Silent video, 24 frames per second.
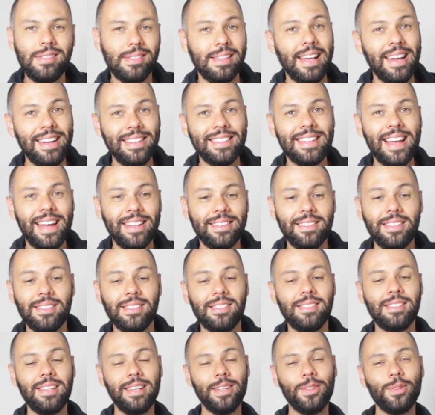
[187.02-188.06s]
say that
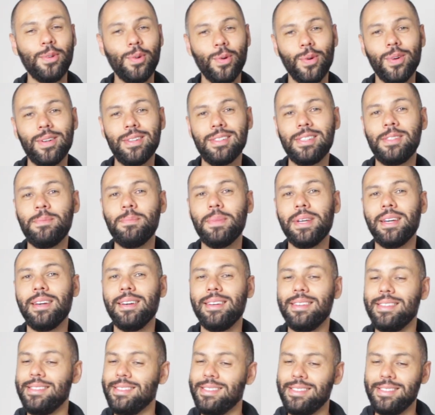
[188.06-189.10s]
this is a course,
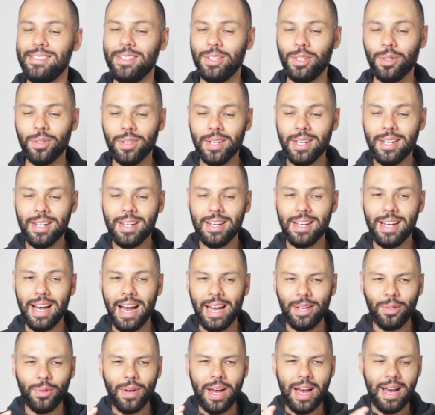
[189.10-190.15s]
because, you know,
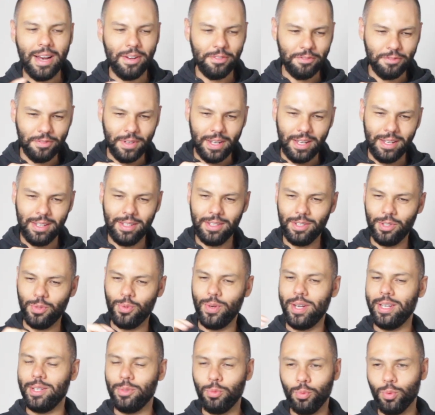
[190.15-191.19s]
I don't have a
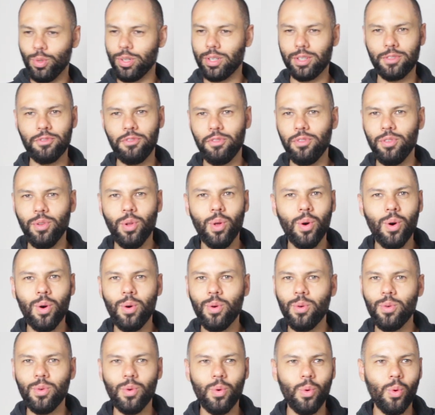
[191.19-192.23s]
great
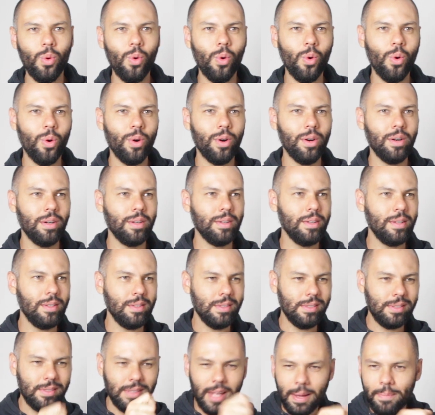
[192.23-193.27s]
workflow or a
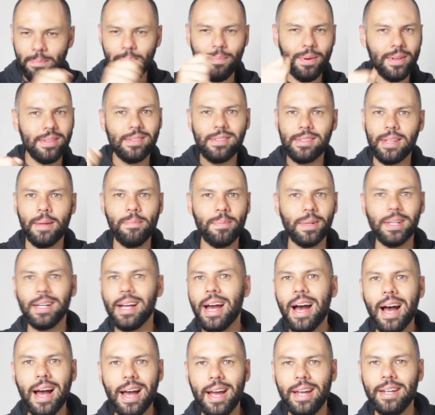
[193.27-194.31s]
step-by-step
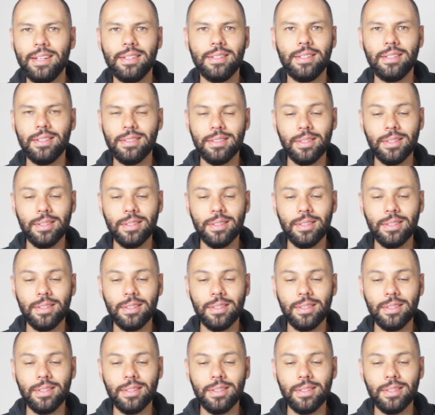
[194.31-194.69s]
guide.